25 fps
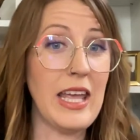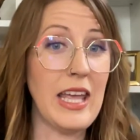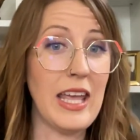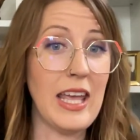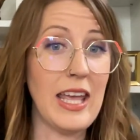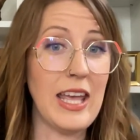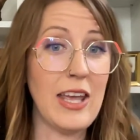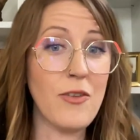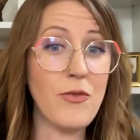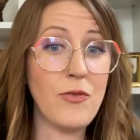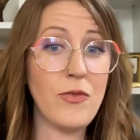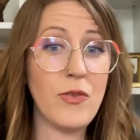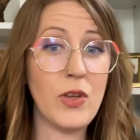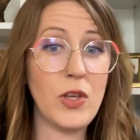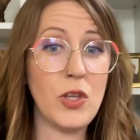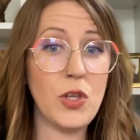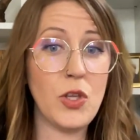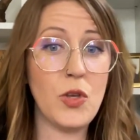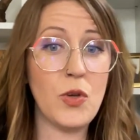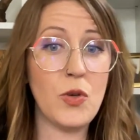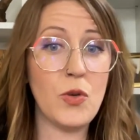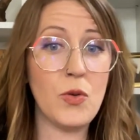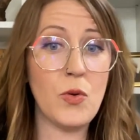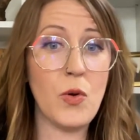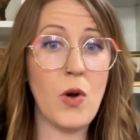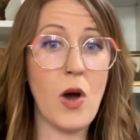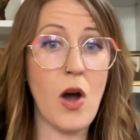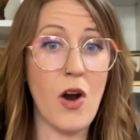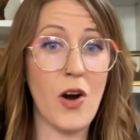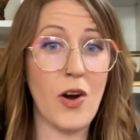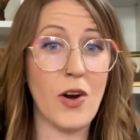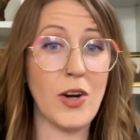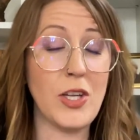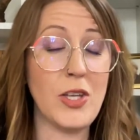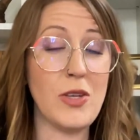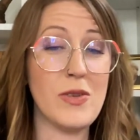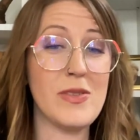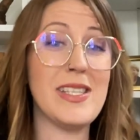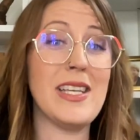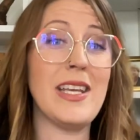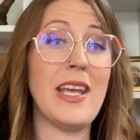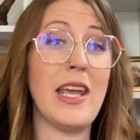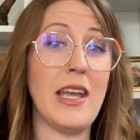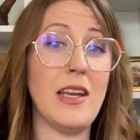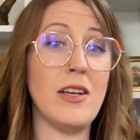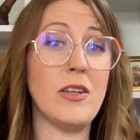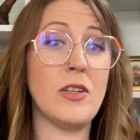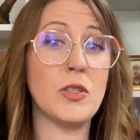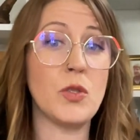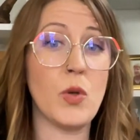If you are using
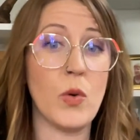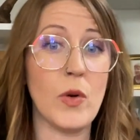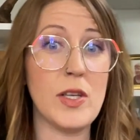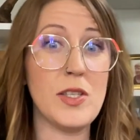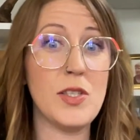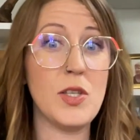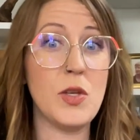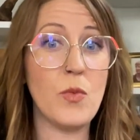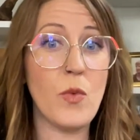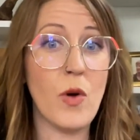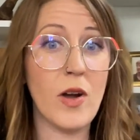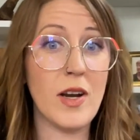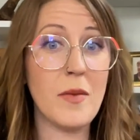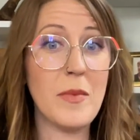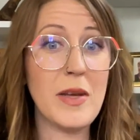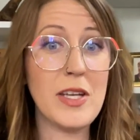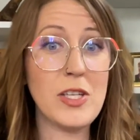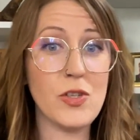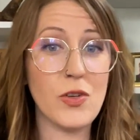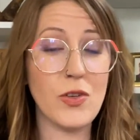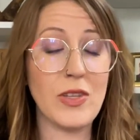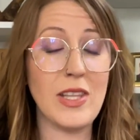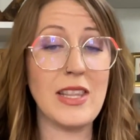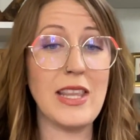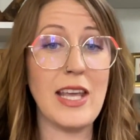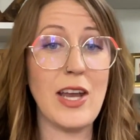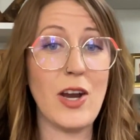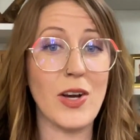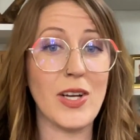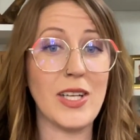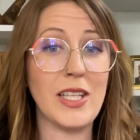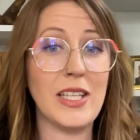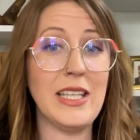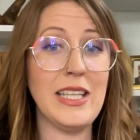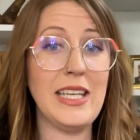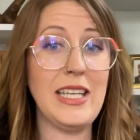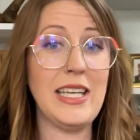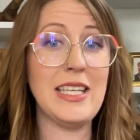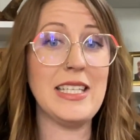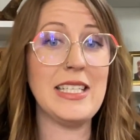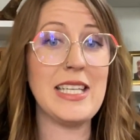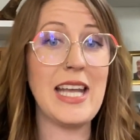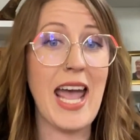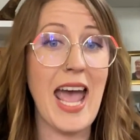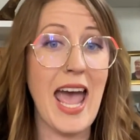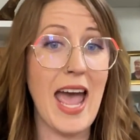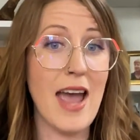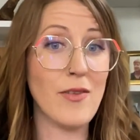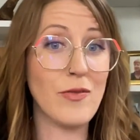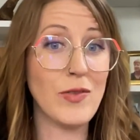anal toys, you want to make sure that they are cleaned
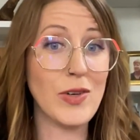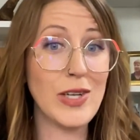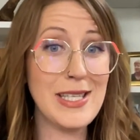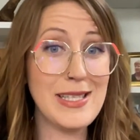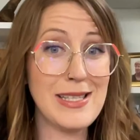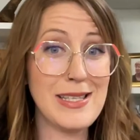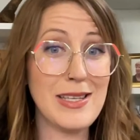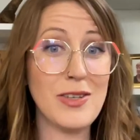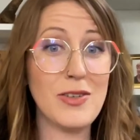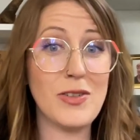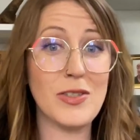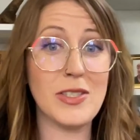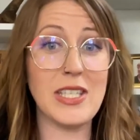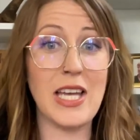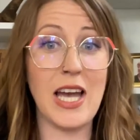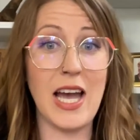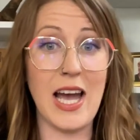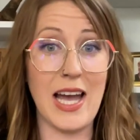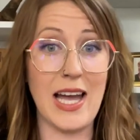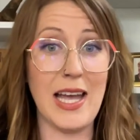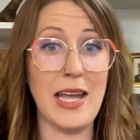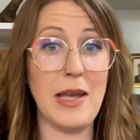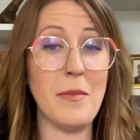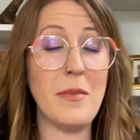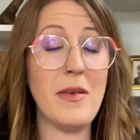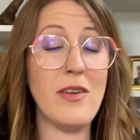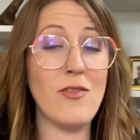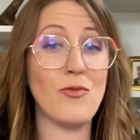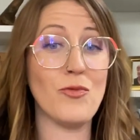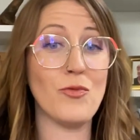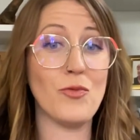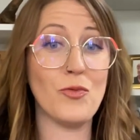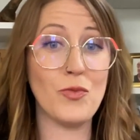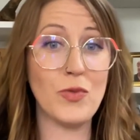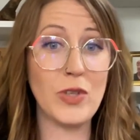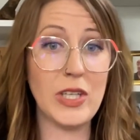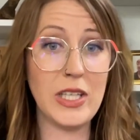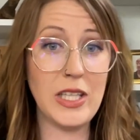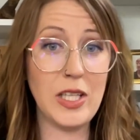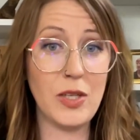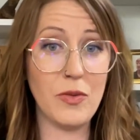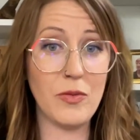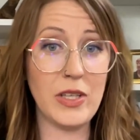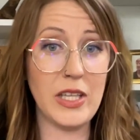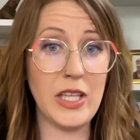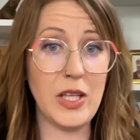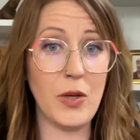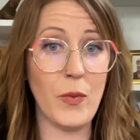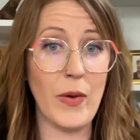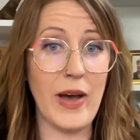every single time really,
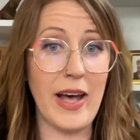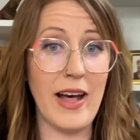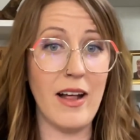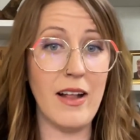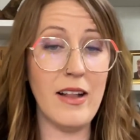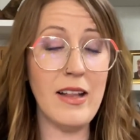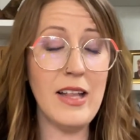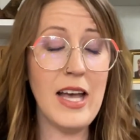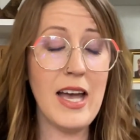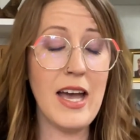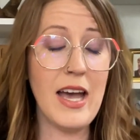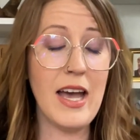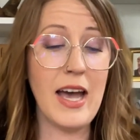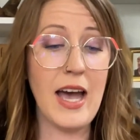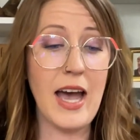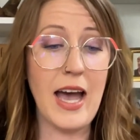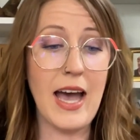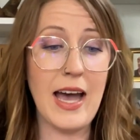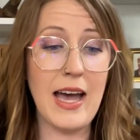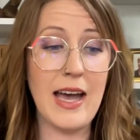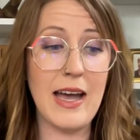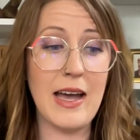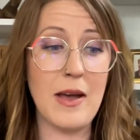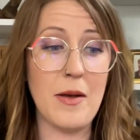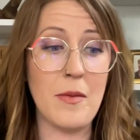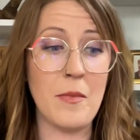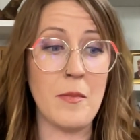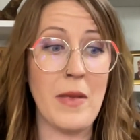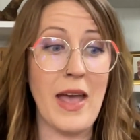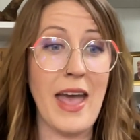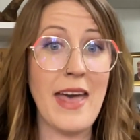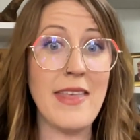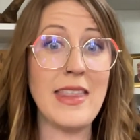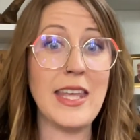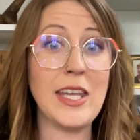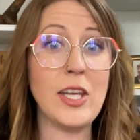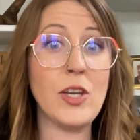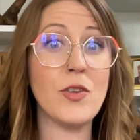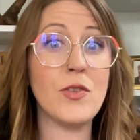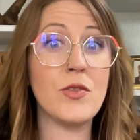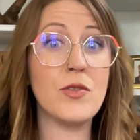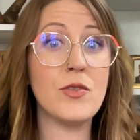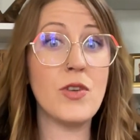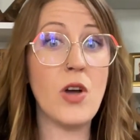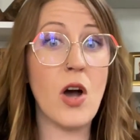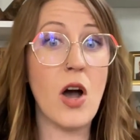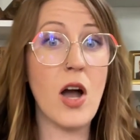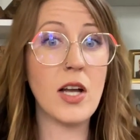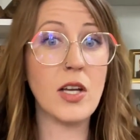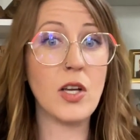really well, and that you're
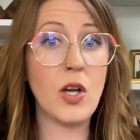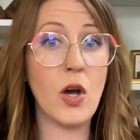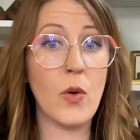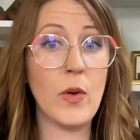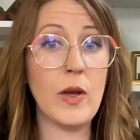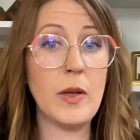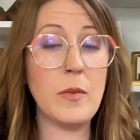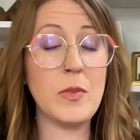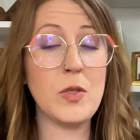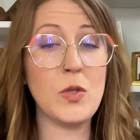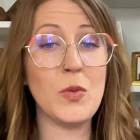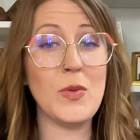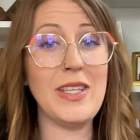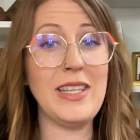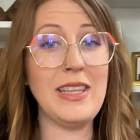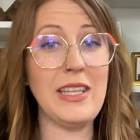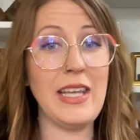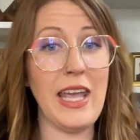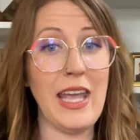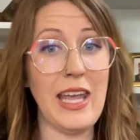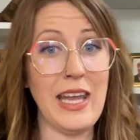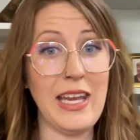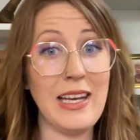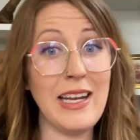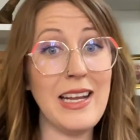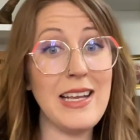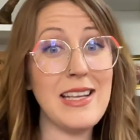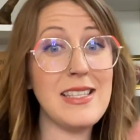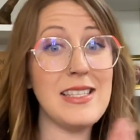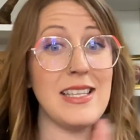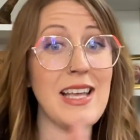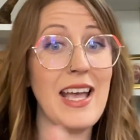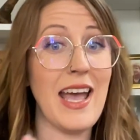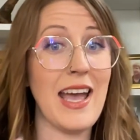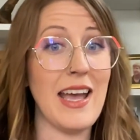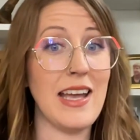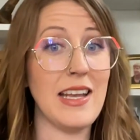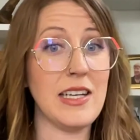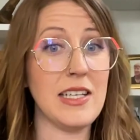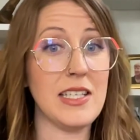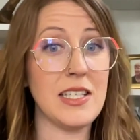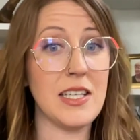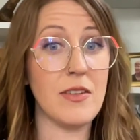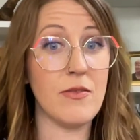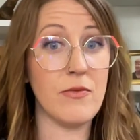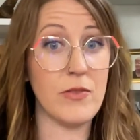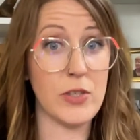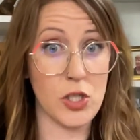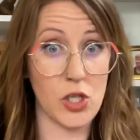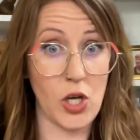not going between the anus and
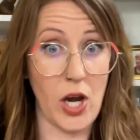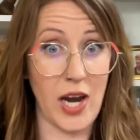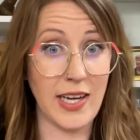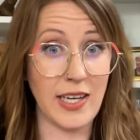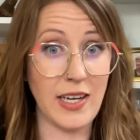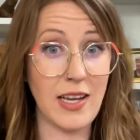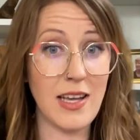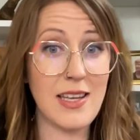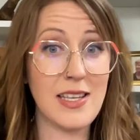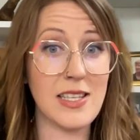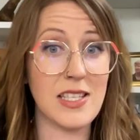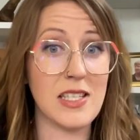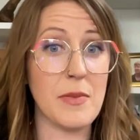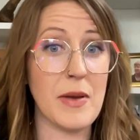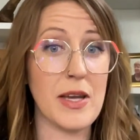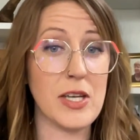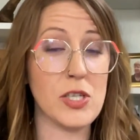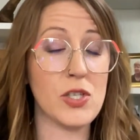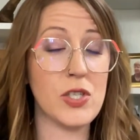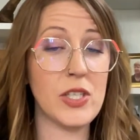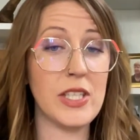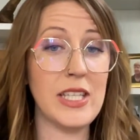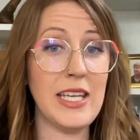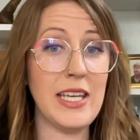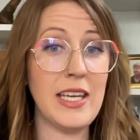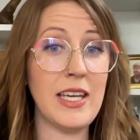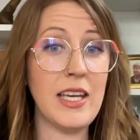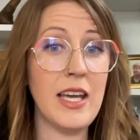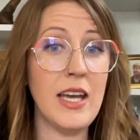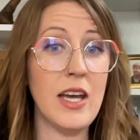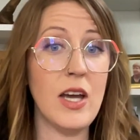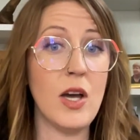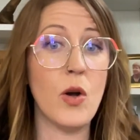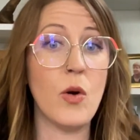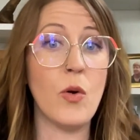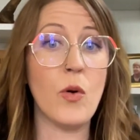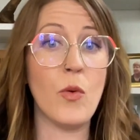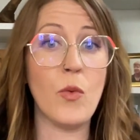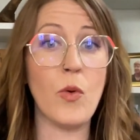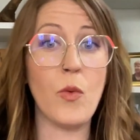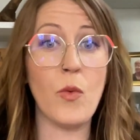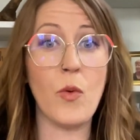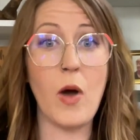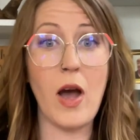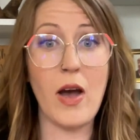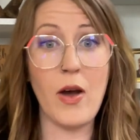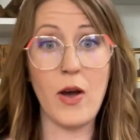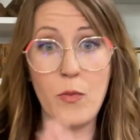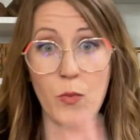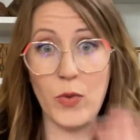vagina, especially,
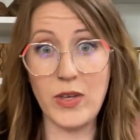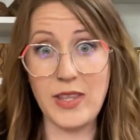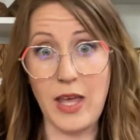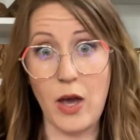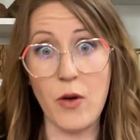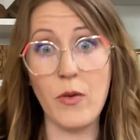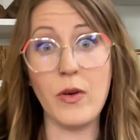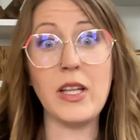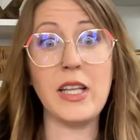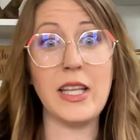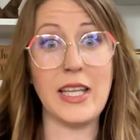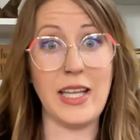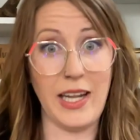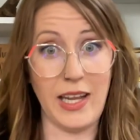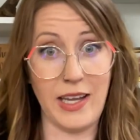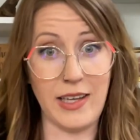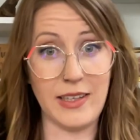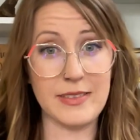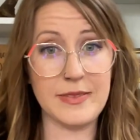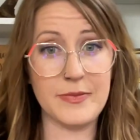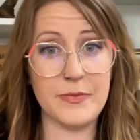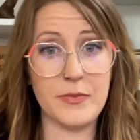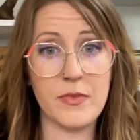without cleaning.